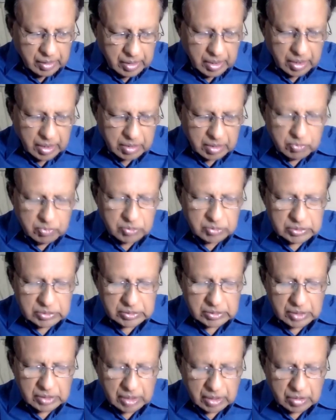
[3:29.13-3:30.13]
Ahmad
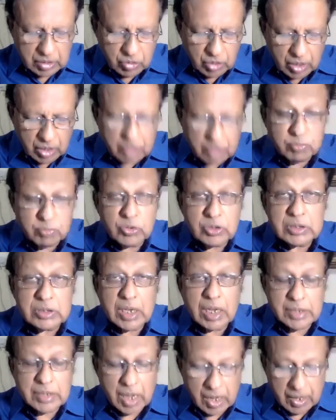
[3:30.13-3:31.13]

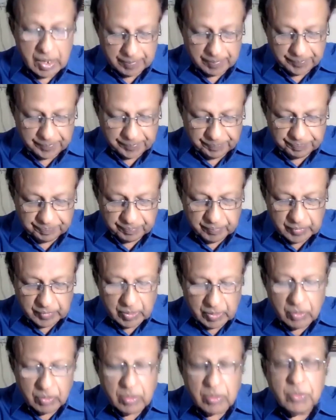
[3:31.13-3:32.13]
Sada,
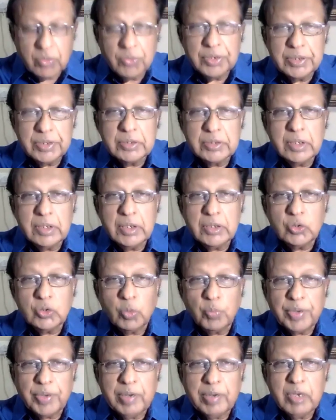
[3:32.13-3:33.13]
who is the
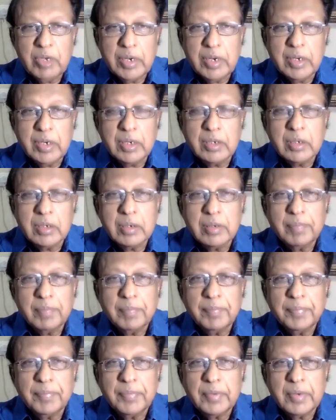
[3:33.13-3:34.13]
supreme leader.
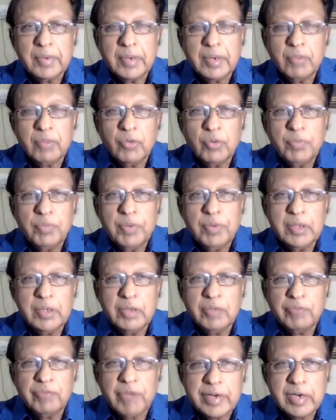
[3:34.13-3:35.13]
He would be
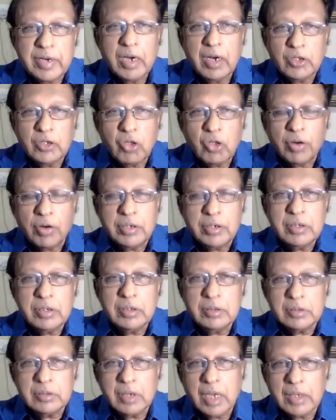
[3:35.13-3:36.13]
the final authority.
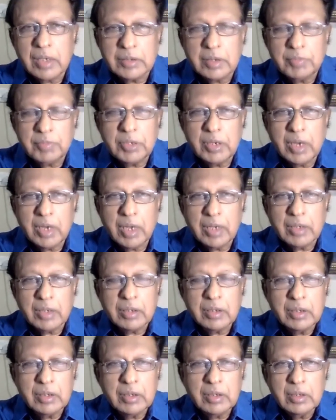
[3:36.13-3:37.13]
It's like something like
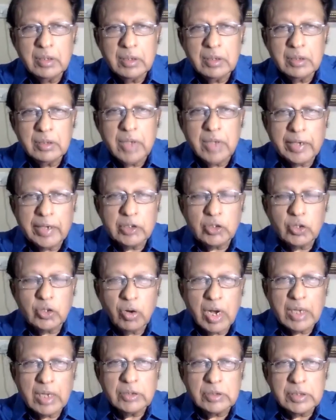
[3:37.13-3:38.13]
the
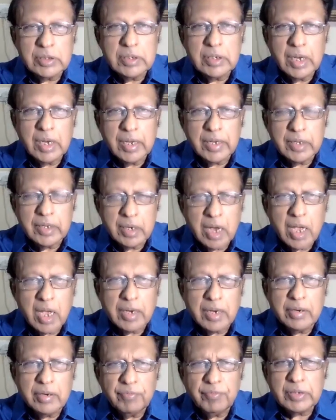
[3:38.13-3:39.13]
Ayatollahs in uh, Iran.